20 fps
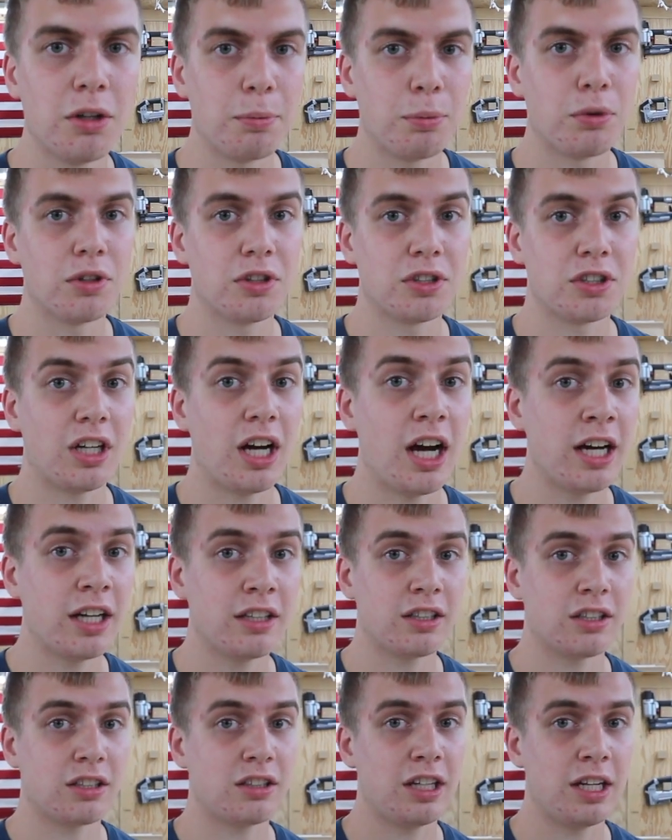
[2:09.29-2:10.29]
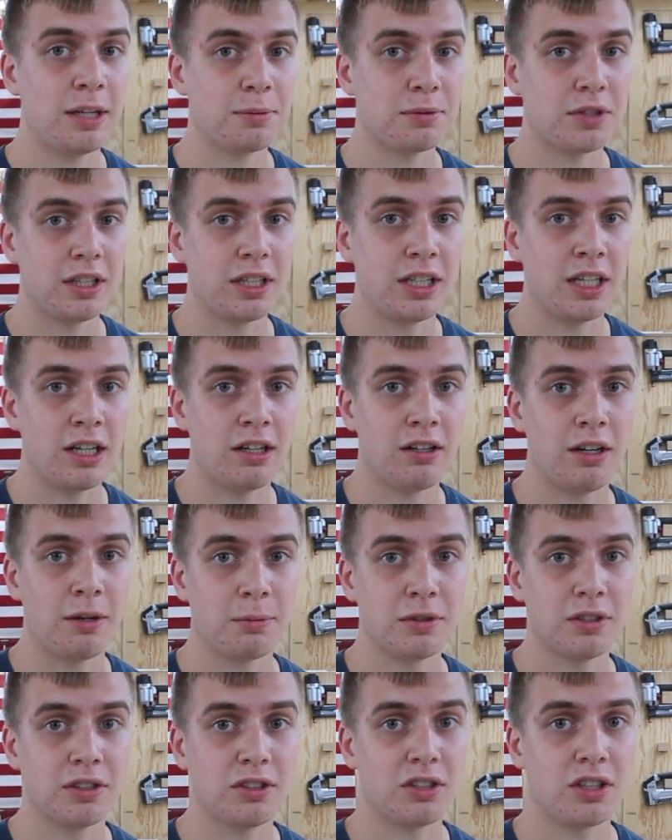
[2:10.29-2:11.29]
the boards are out of the clamps right now. I'm
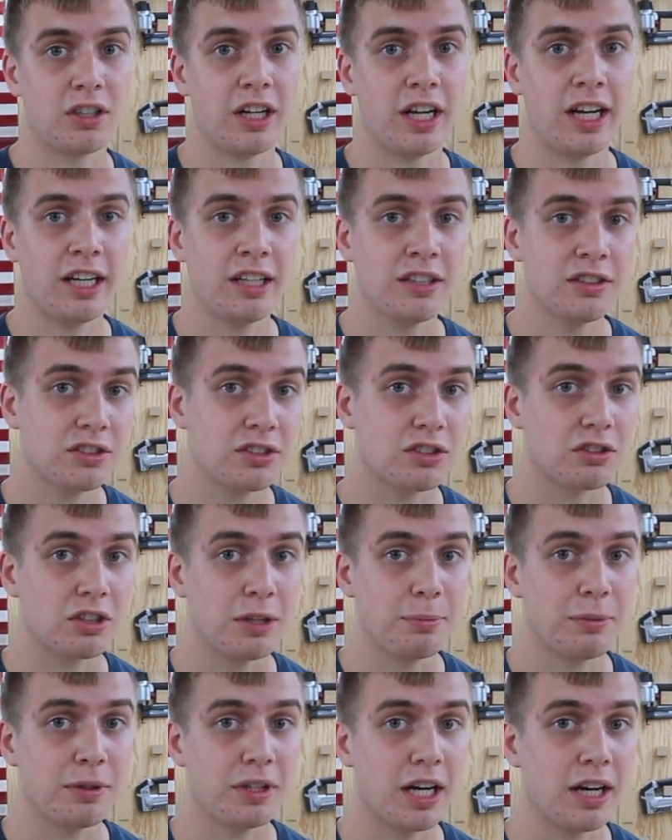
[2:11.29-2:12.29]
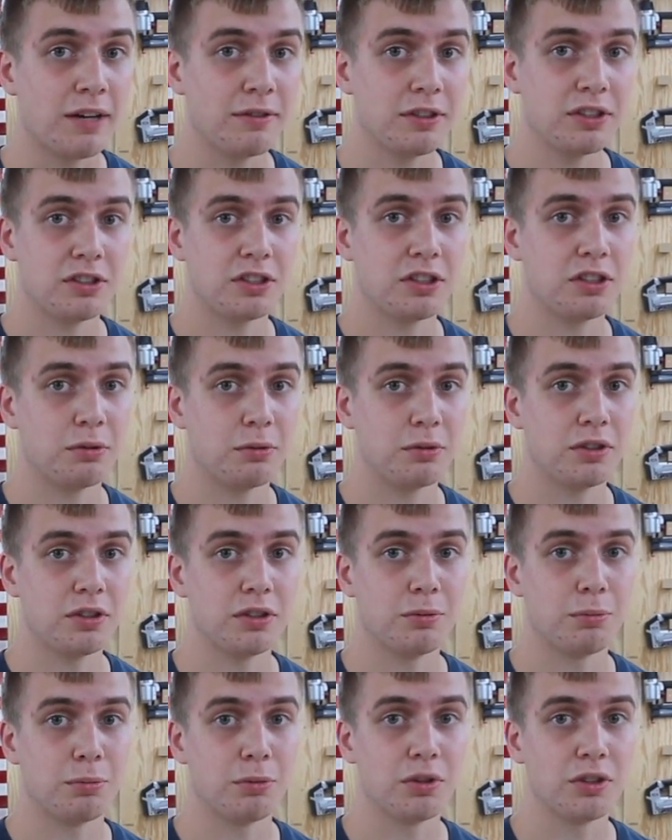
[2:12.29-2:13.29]
going to start hand scraping every single one of
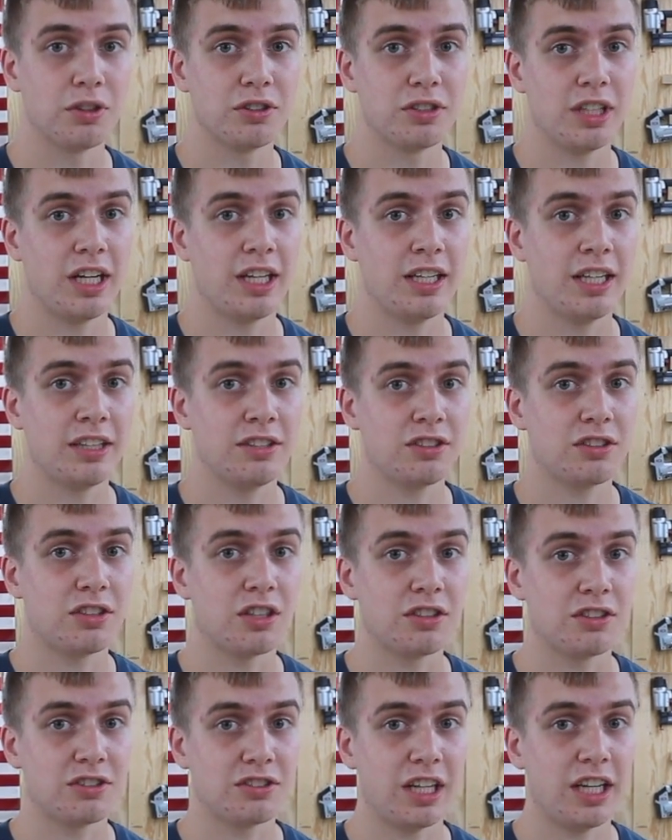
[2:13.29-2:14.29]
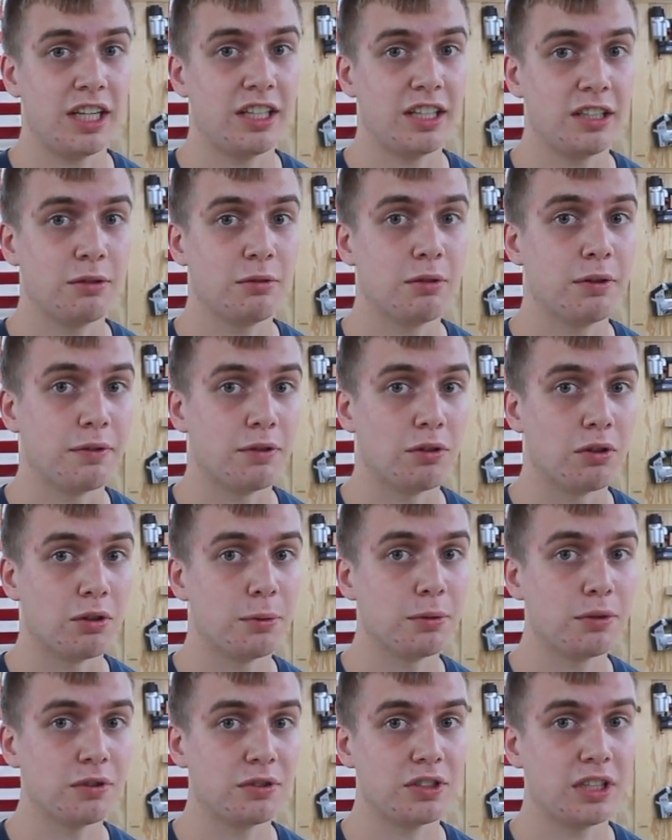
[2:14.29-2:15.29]
the boards and then start sanding it with an
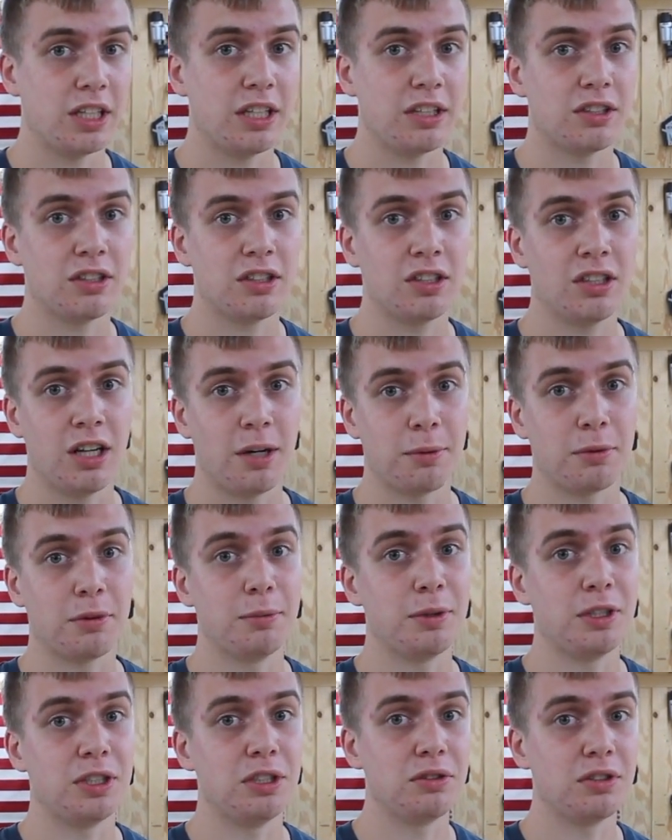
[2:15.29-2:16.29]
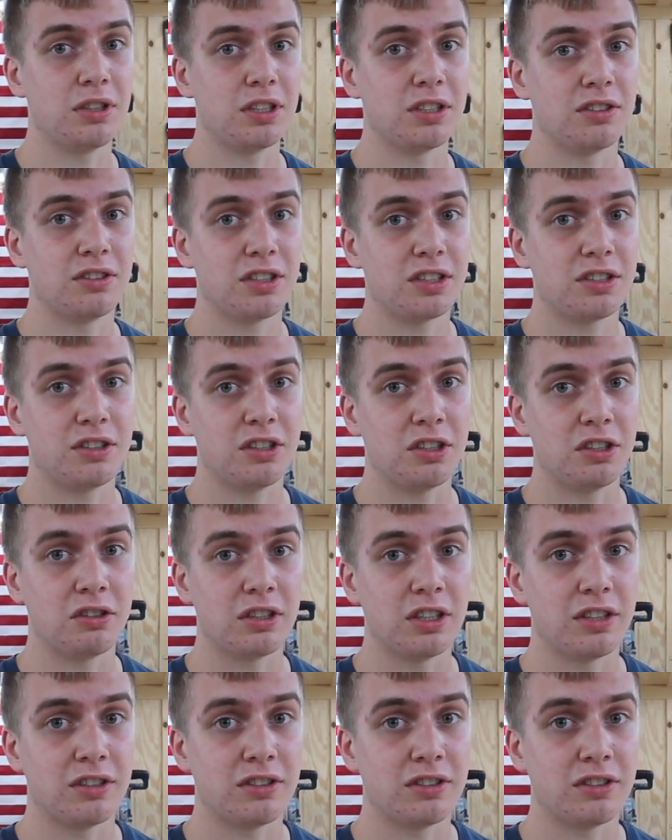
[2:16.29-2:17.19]
orbital sander. I'm going to be using a 60 grit